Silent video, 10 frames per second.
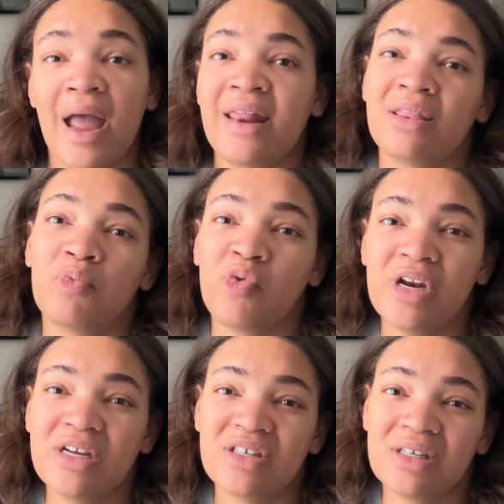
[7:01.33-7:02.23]
the
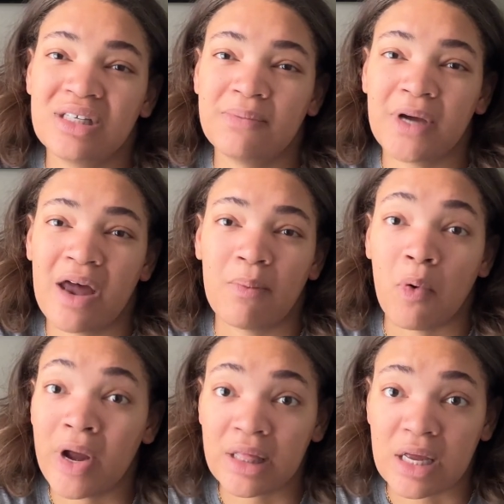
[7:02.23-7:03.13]
readings just seemed kind of
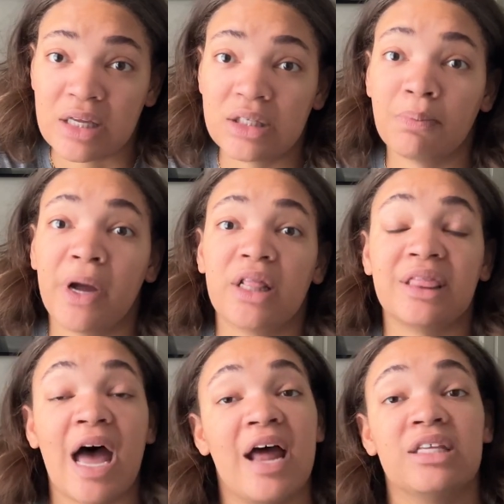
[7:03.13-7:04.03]
pointless, but
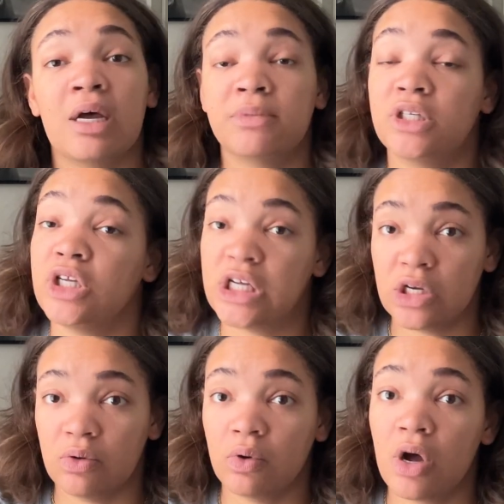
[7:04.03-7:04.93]
that is up to
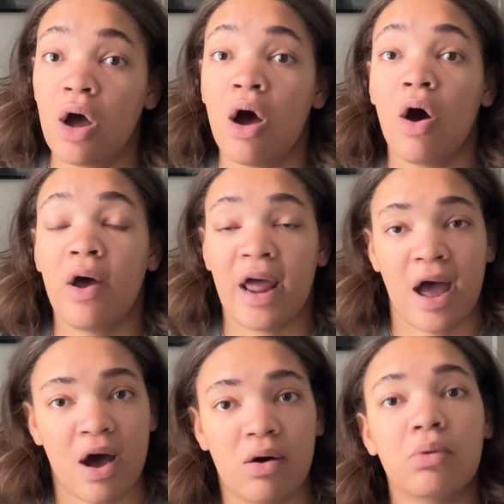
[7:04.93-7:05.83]
you on
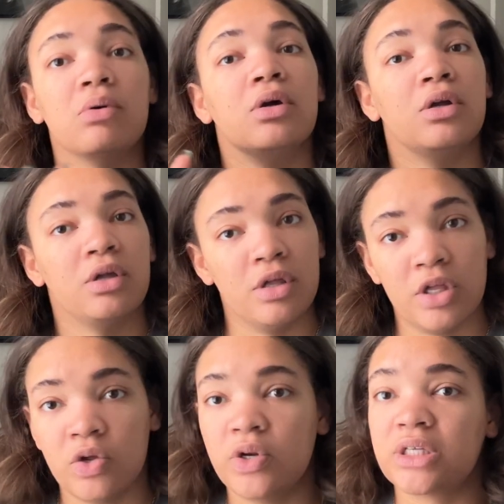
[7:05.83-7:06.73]
how
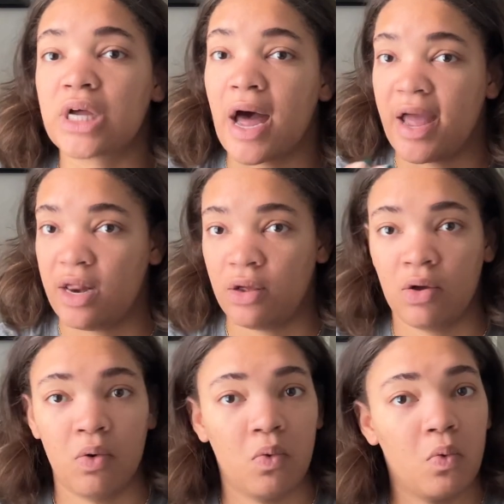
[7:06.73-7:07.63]
you decide.
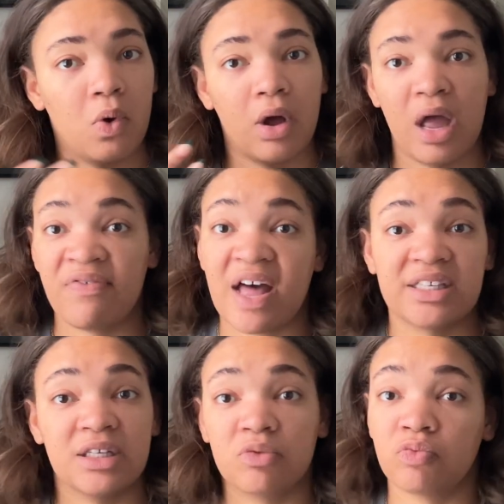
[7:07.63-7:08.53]
If
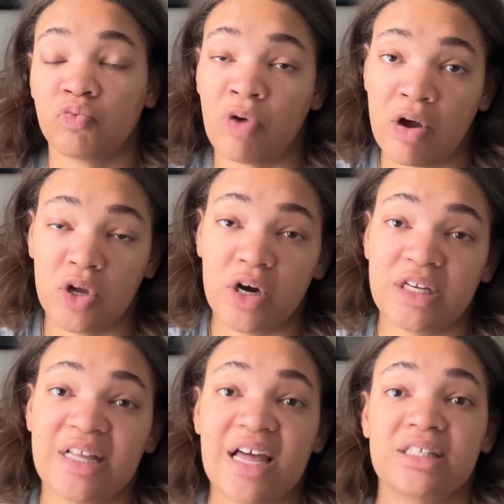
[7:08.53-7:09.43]
that's the route you're gonna
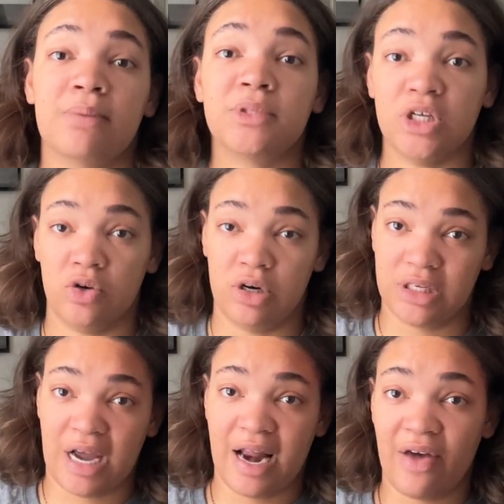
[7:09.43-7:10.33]
take, that's up to you to
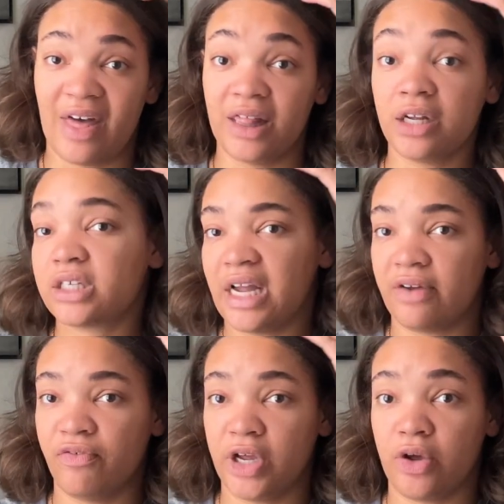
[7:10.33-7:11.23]
decide how that looks like
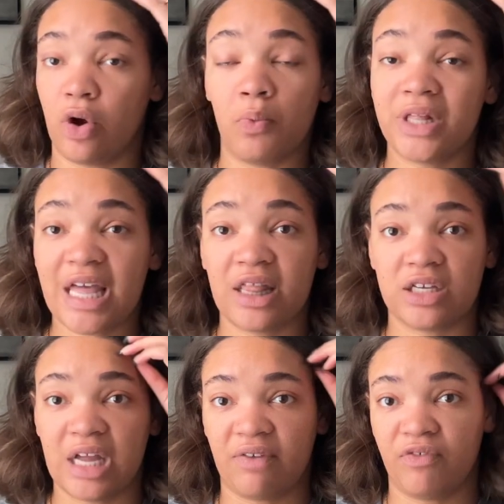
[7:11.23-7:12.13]
for you, or what that
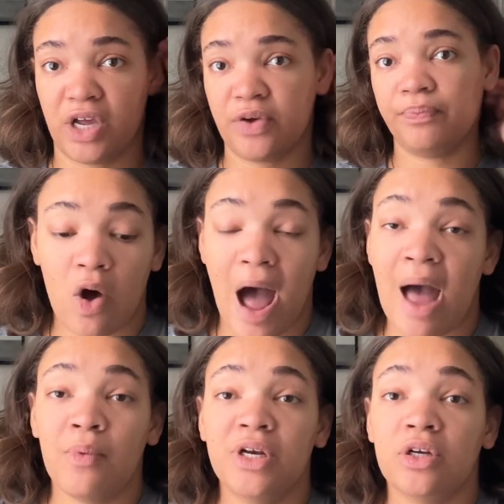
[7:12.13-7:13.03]
looks like for you. So
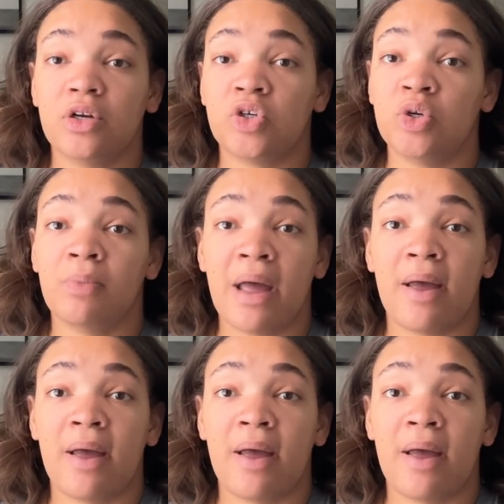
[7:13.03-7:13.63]
I would do